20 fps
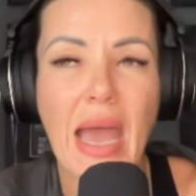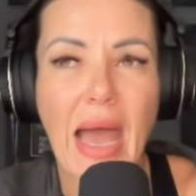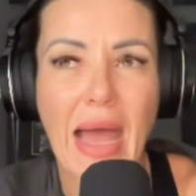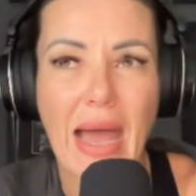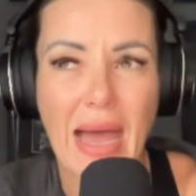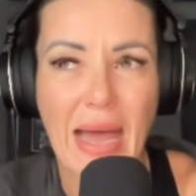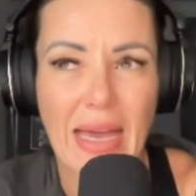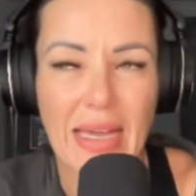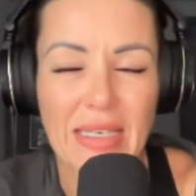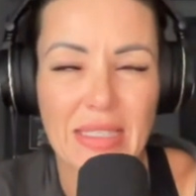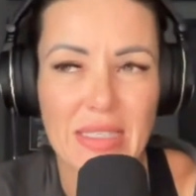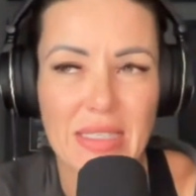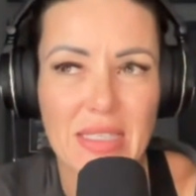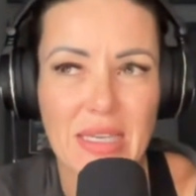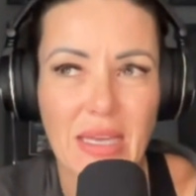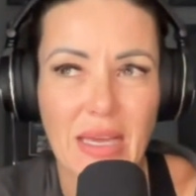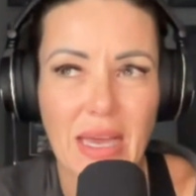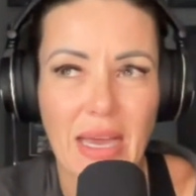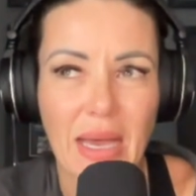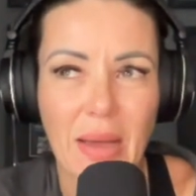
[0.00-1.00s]
And
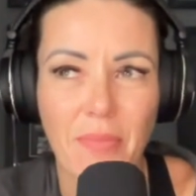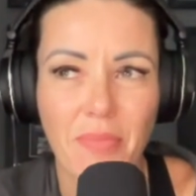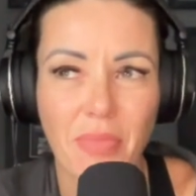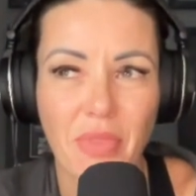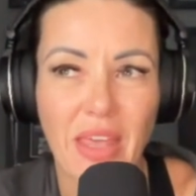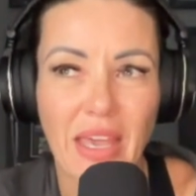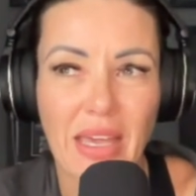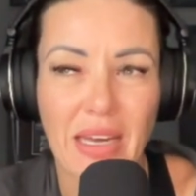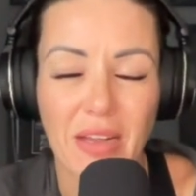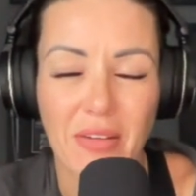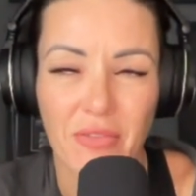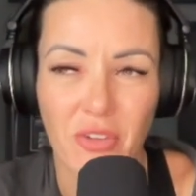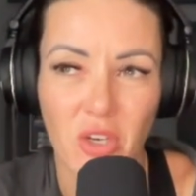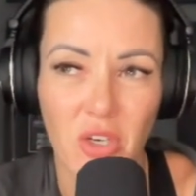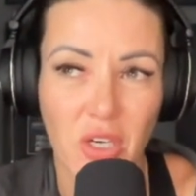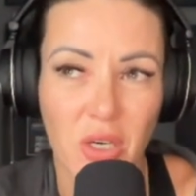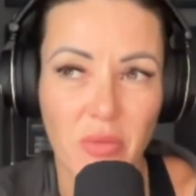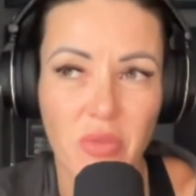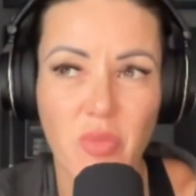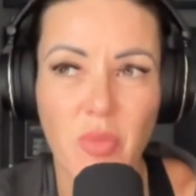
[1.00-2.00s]
um, then I found
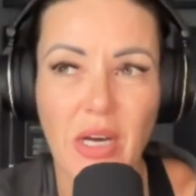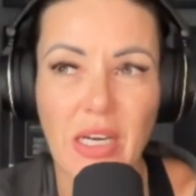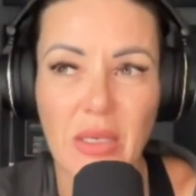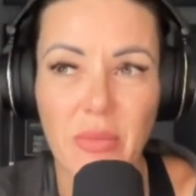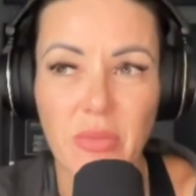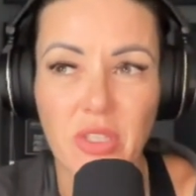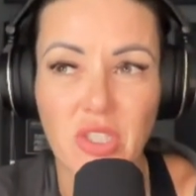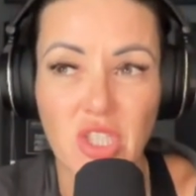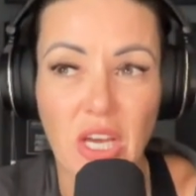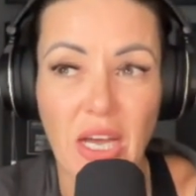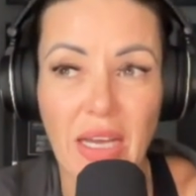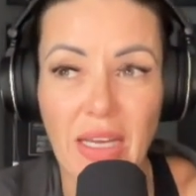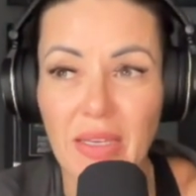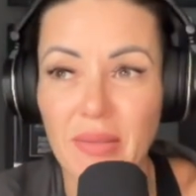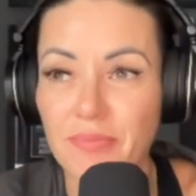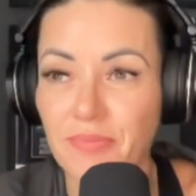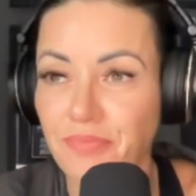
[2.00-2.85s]
out I was pregnant with Jack.